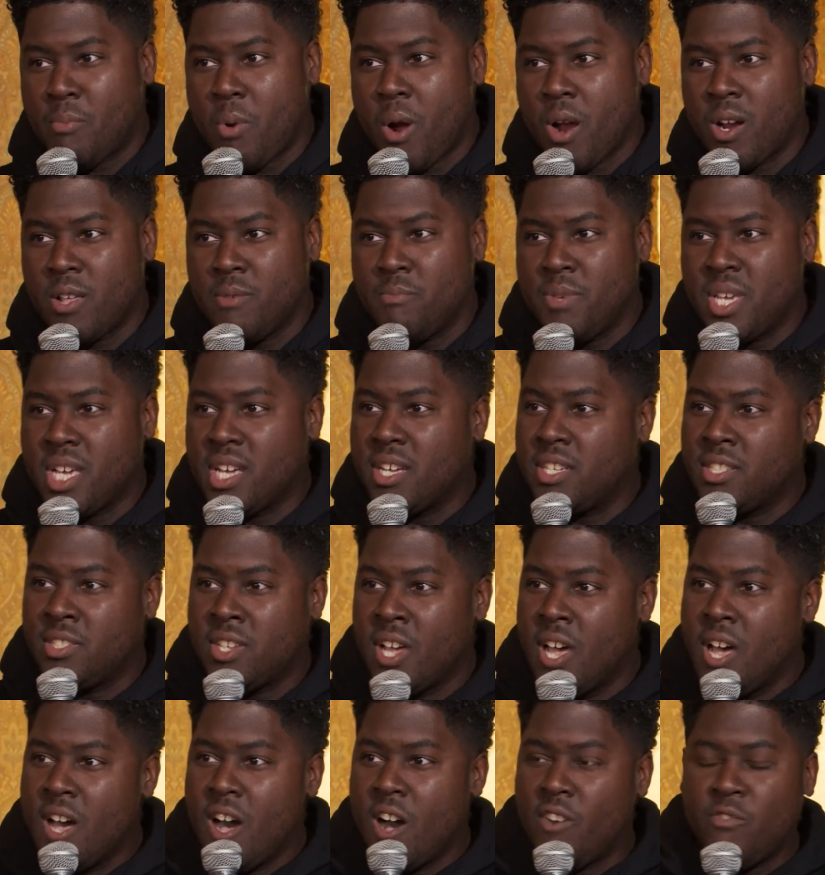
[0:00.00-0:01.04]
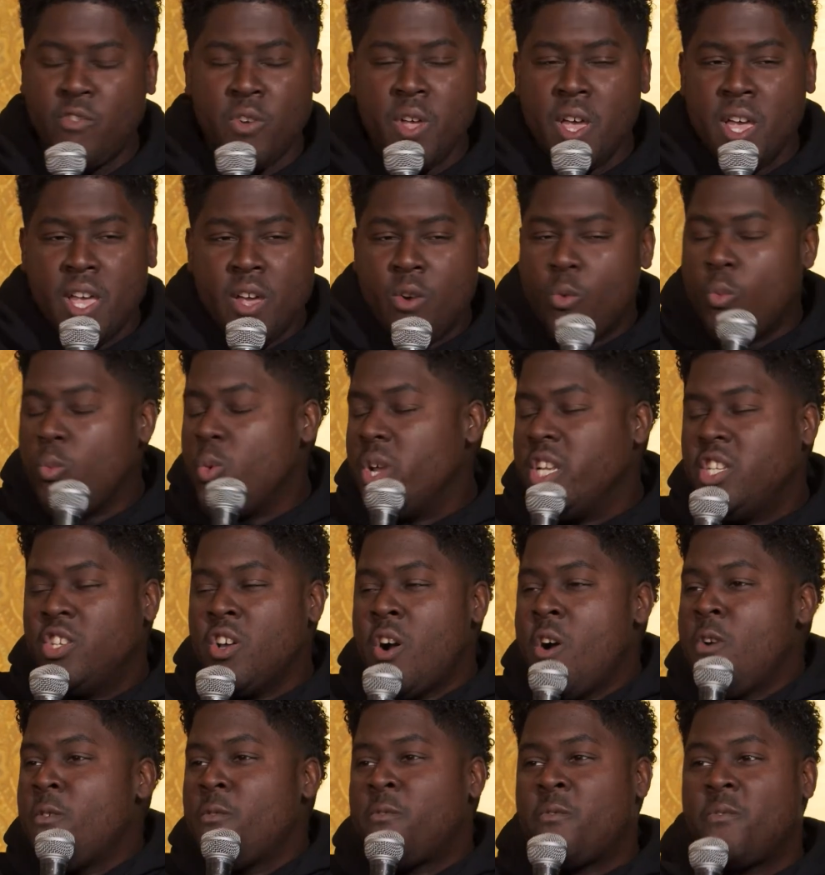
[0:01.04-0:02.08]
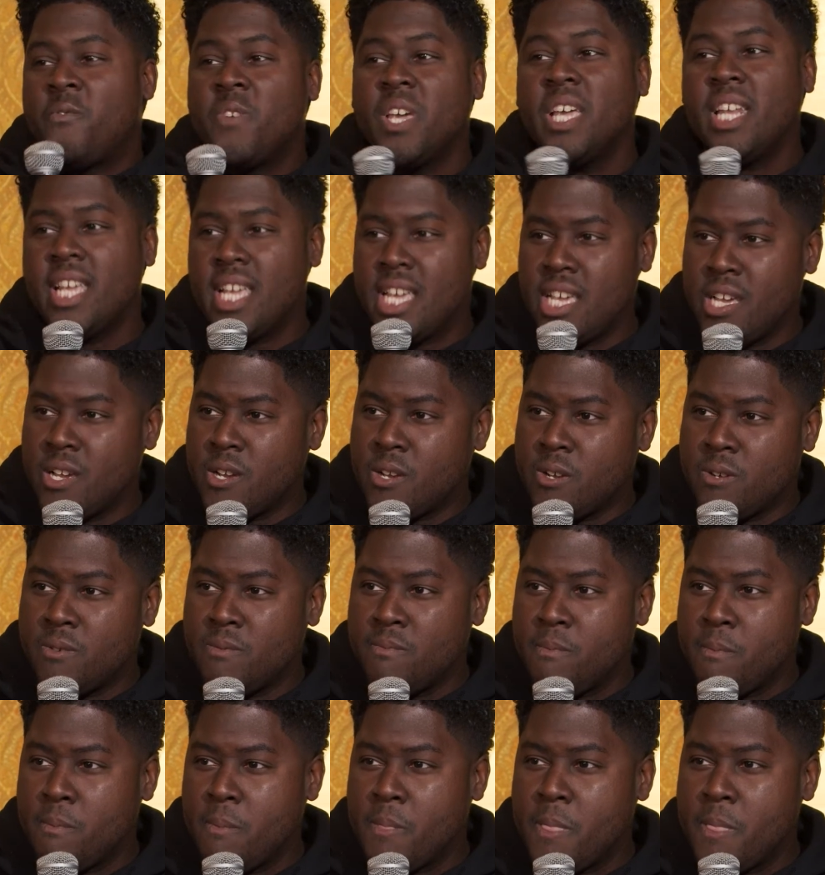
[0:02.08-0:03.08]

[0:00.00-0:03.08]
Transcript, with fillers: Party because of we don't fit here.